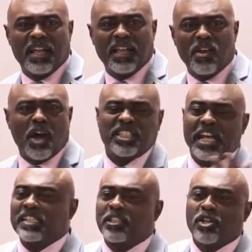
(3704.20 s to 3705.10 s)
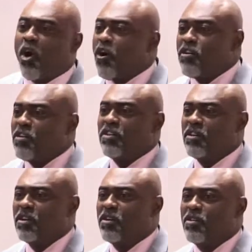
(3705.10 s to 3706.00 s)
Not just to talk
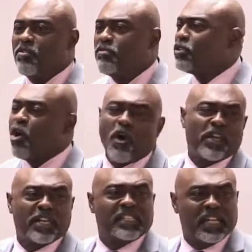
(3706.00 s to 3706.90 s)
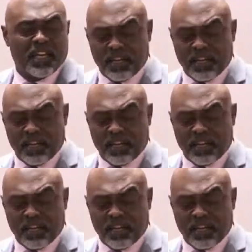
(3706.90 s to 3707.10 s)
for talking's sake.